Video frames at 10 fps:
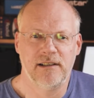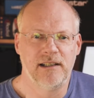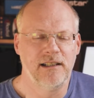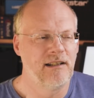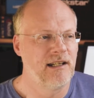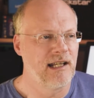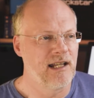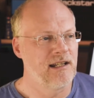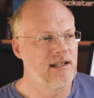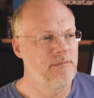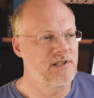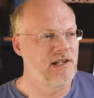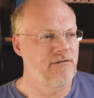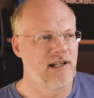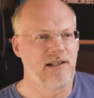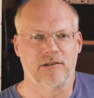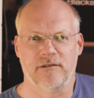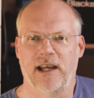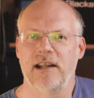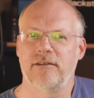You could get a Chevrolet
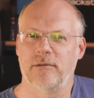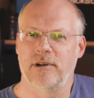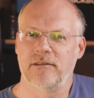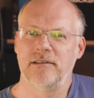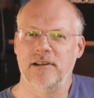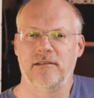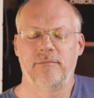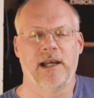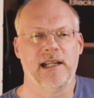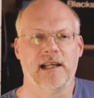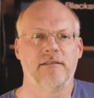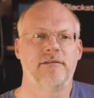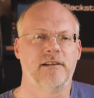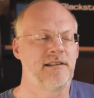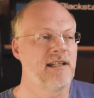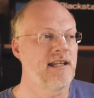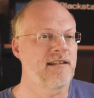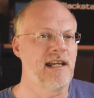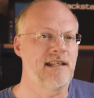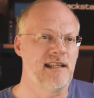Corvette for what you paid out for a
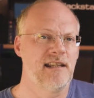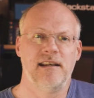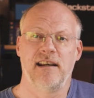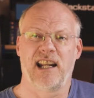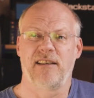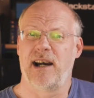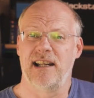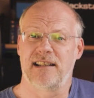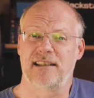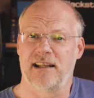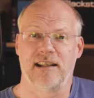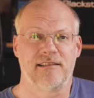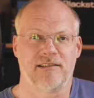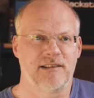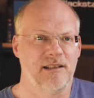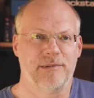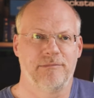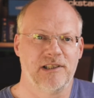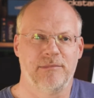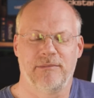CS80, and it weighed a ton. It took two
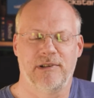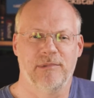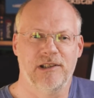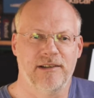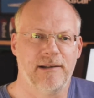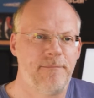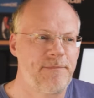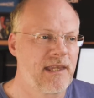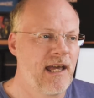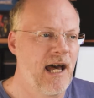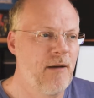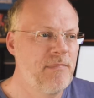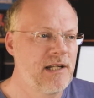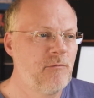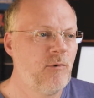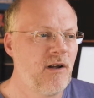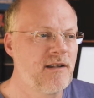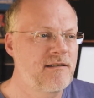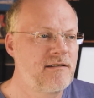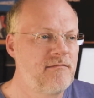people to move it, but it
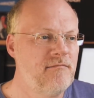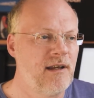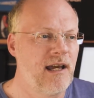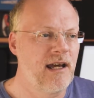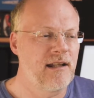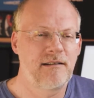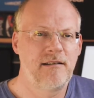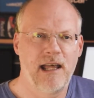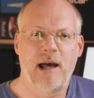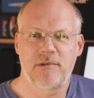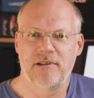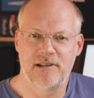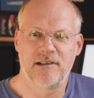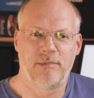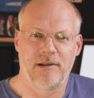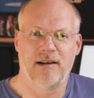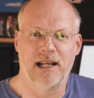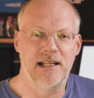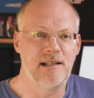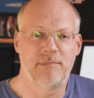was absolutely top of the
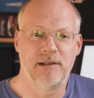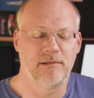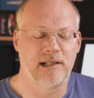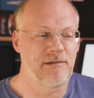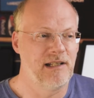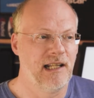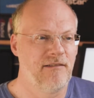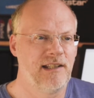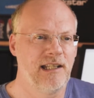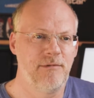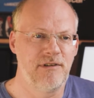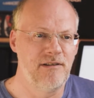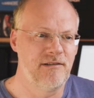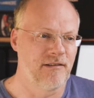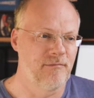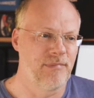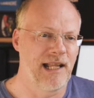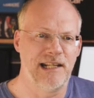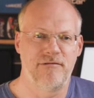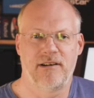range. People actually loved it. It was used on
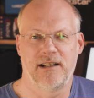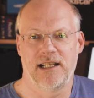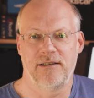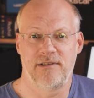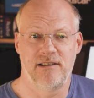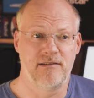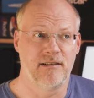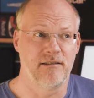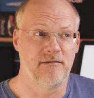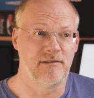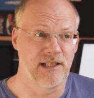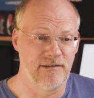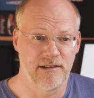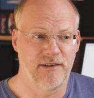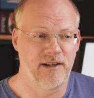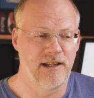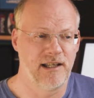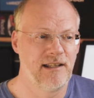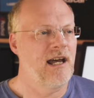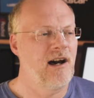Blade Runner, it was used on Chariots of
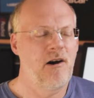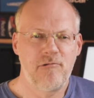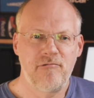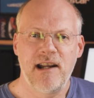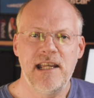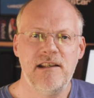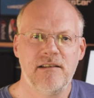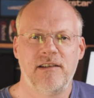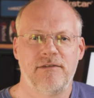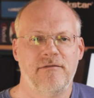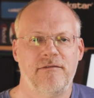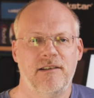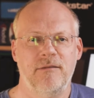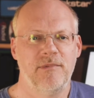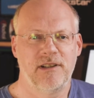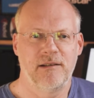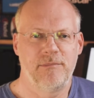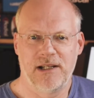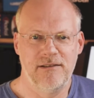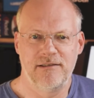Fire. A whole range of different films and
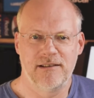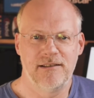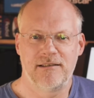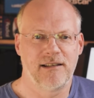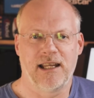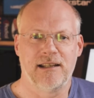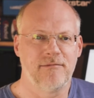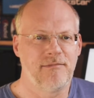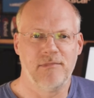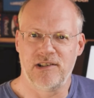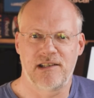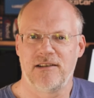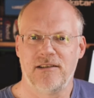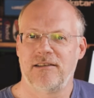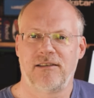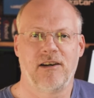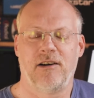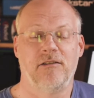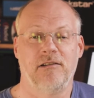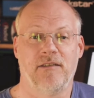composers and musicians got
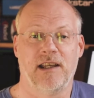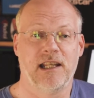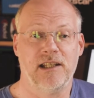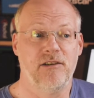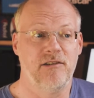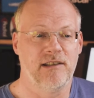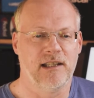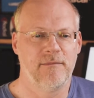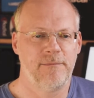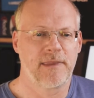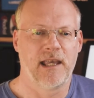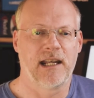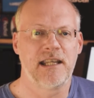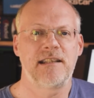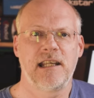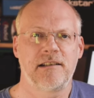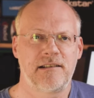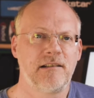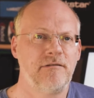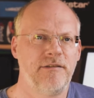hold of it and used it, and it's
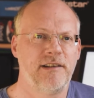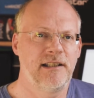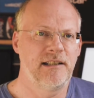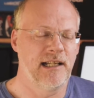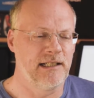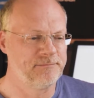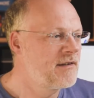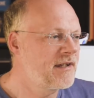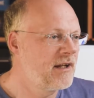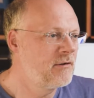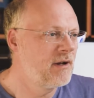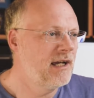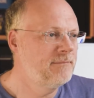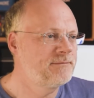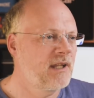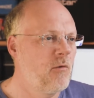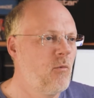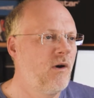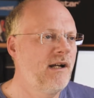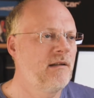still revered today. So a
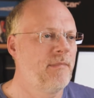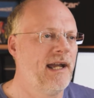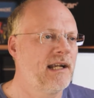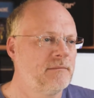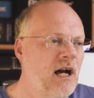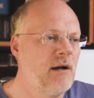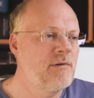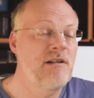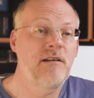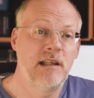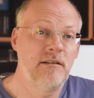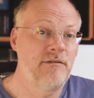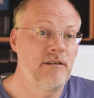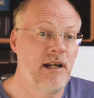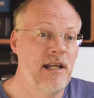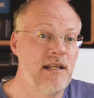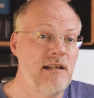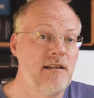while back I was looking for a